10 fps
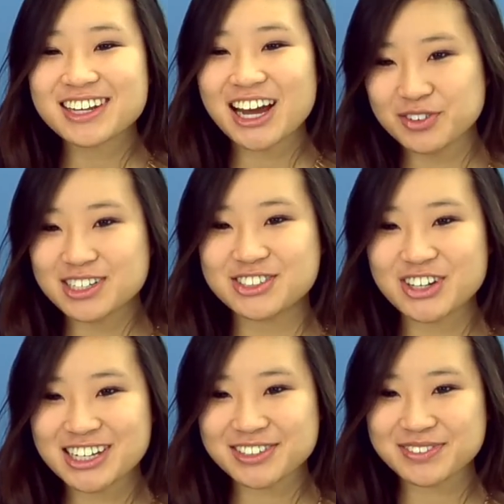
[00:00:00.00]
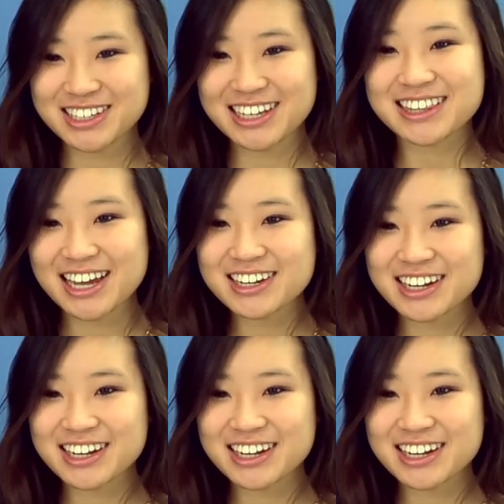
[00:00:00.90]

I want to try something like that